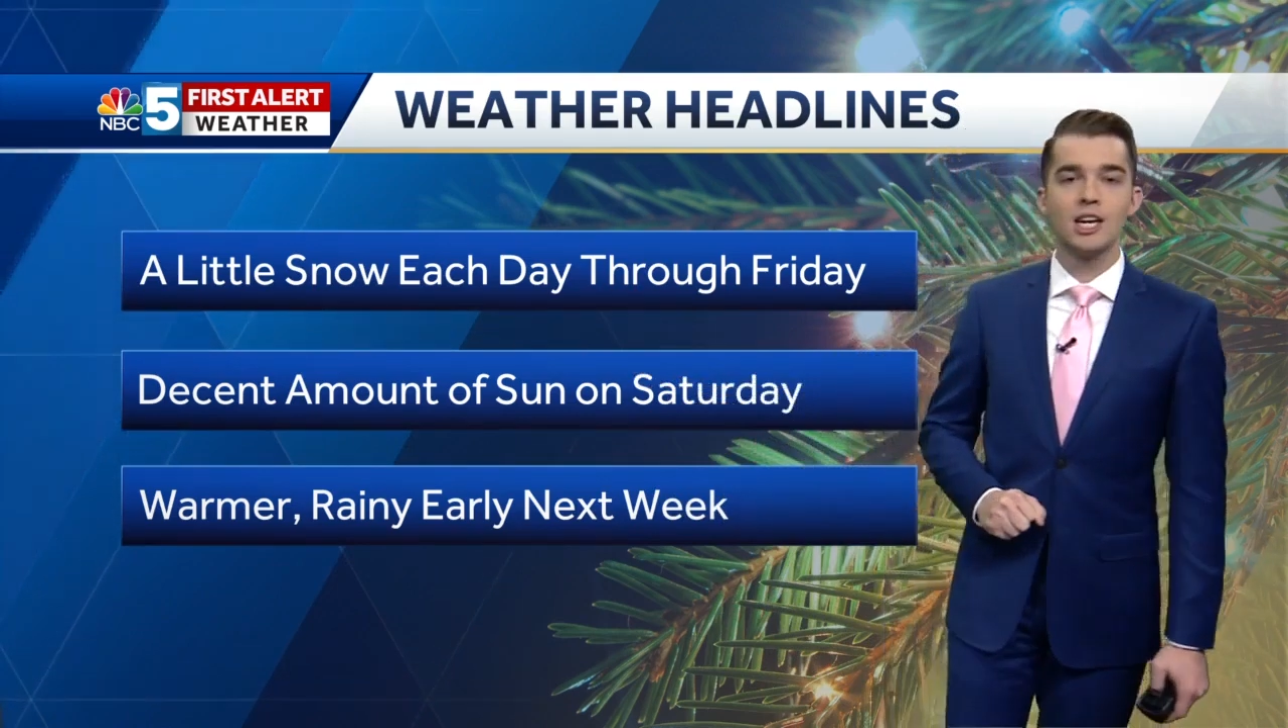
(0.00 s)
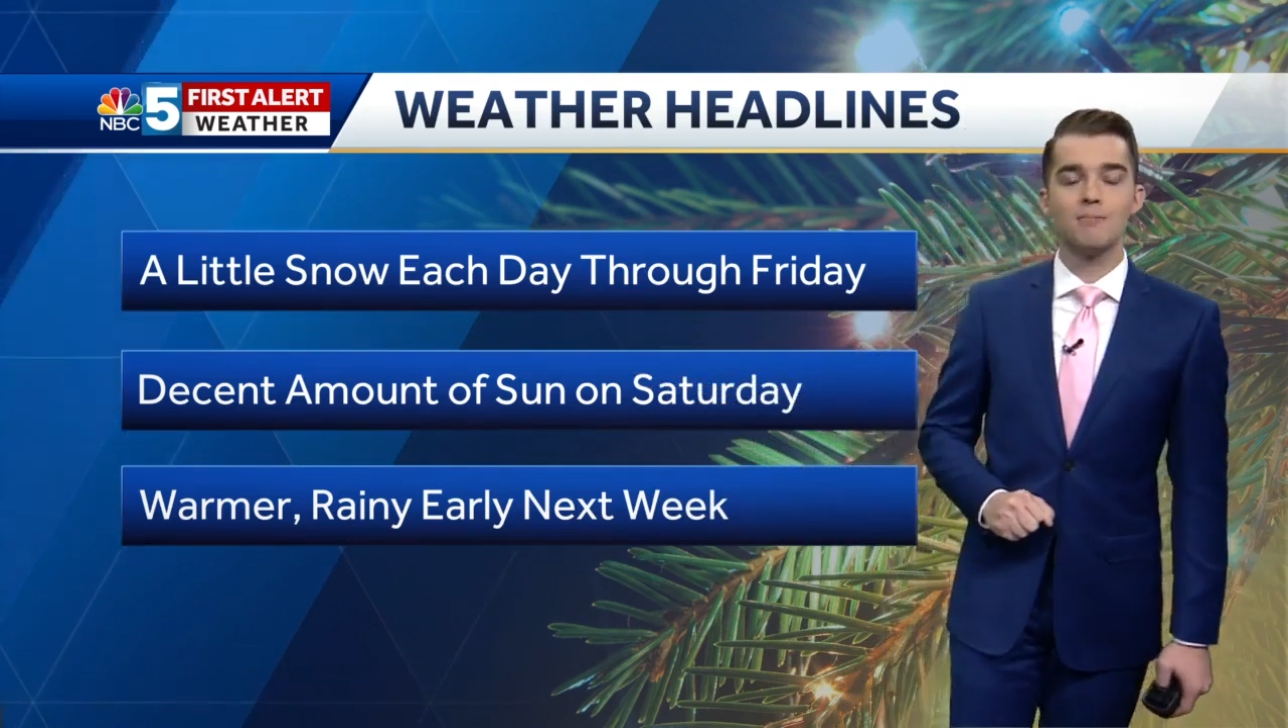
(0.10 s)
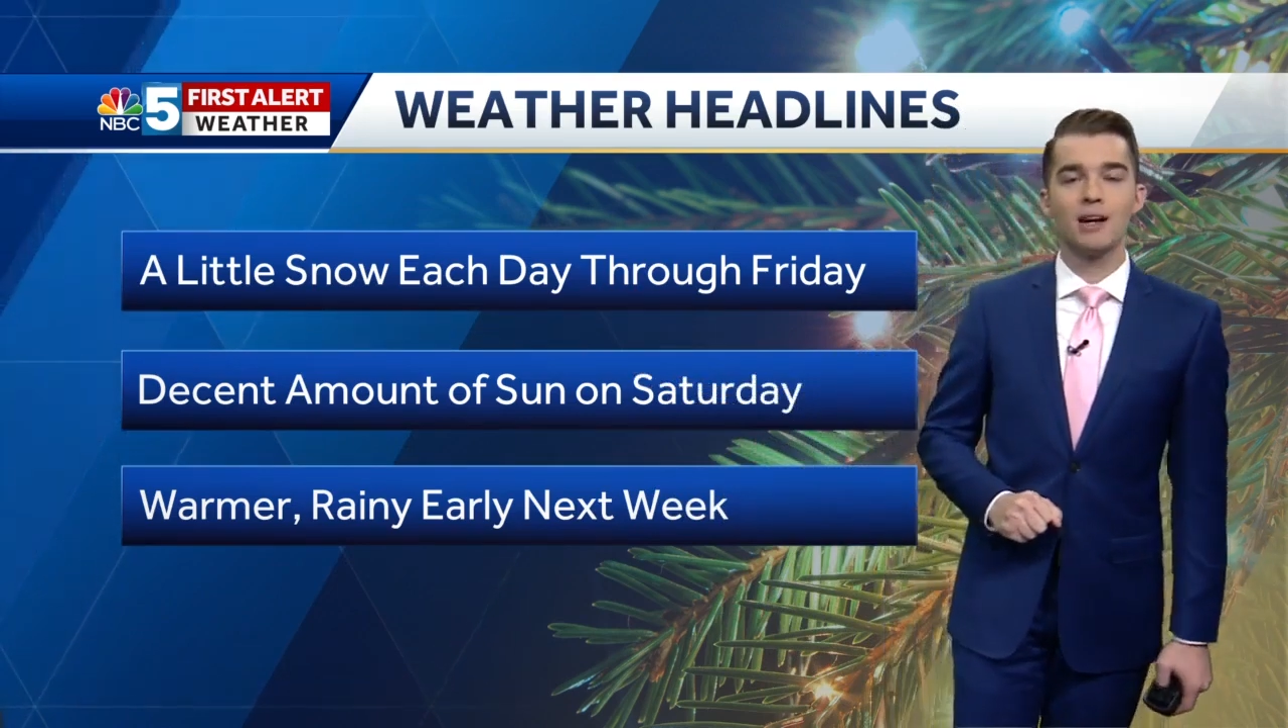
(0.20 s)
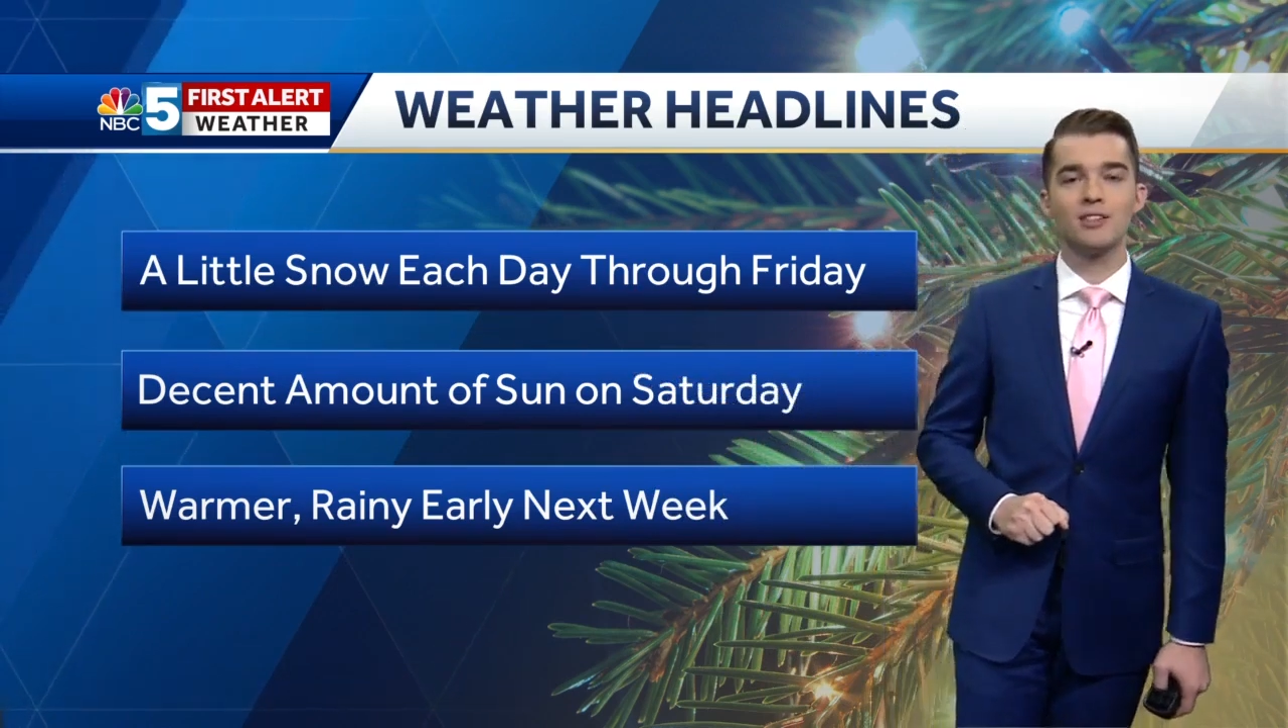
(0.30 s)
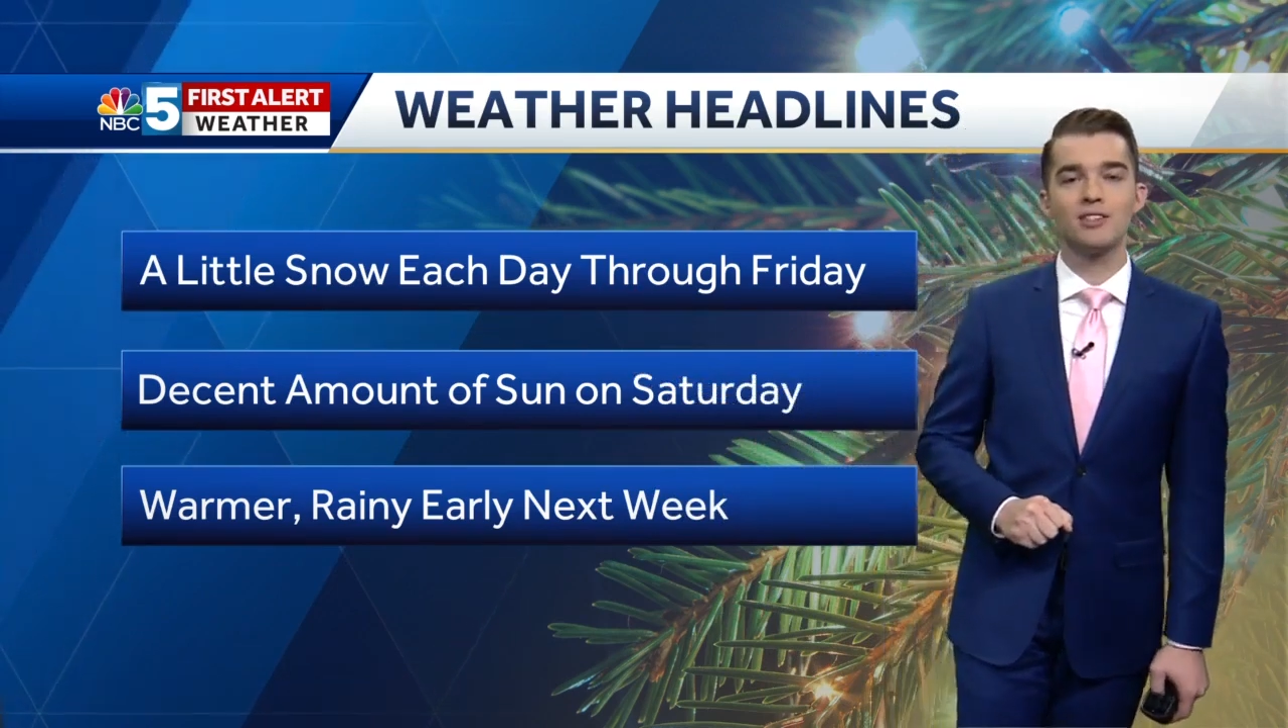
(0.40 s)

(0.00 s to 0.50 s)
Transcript: And by